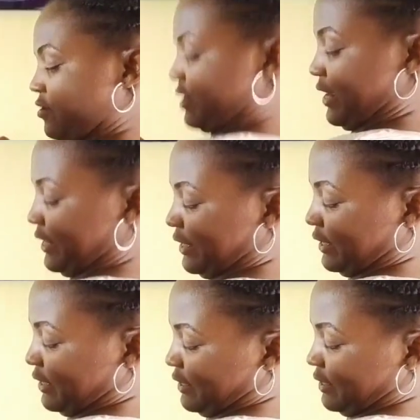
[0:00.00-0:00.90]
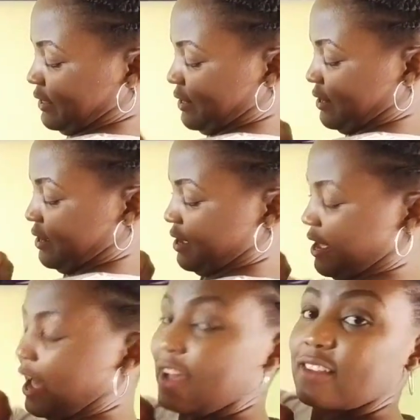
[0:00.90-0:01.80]
connect it
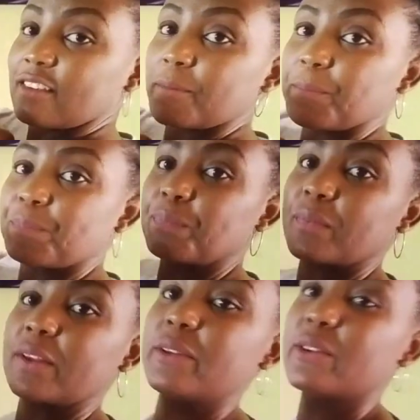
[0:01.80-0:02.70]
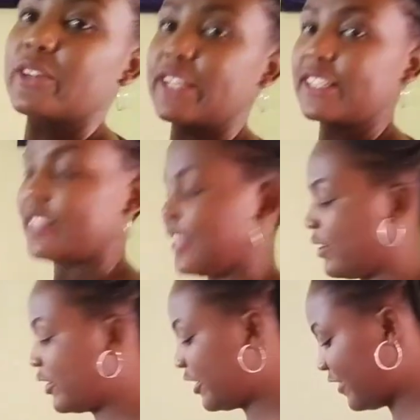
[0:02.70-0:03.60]
here. You connect the
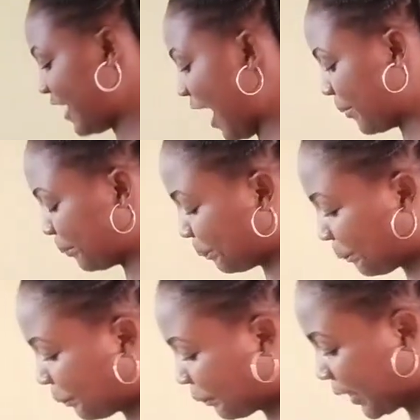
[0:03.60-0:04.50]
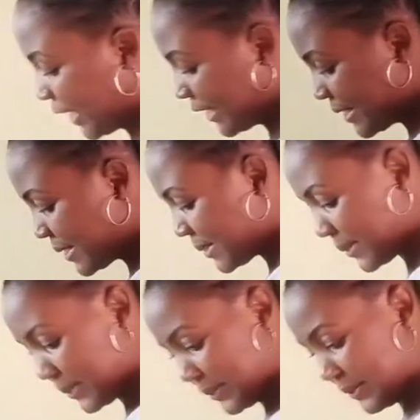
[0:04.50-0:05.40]
cord there.
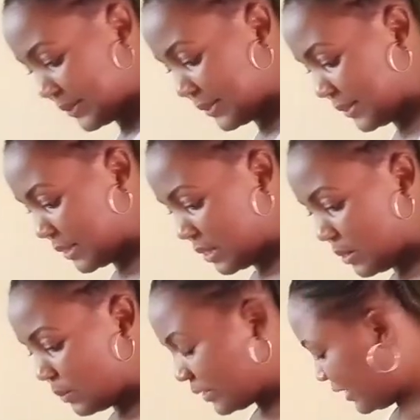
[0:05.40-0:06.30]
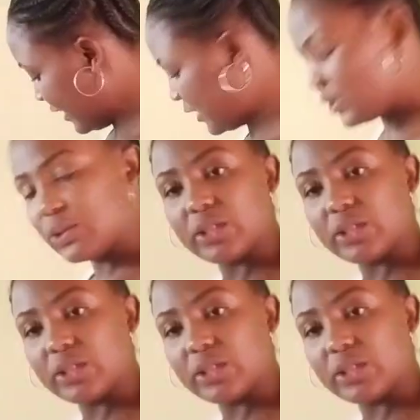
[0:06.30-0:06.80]
So what else do you